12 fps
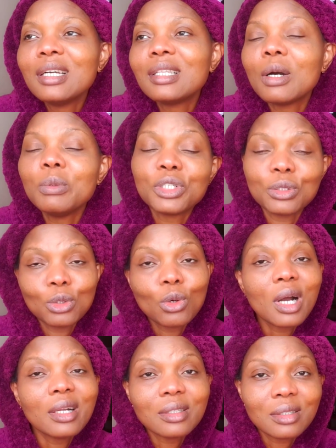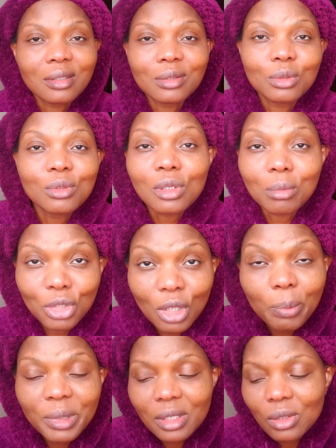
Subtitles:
that we should go and do some shopping.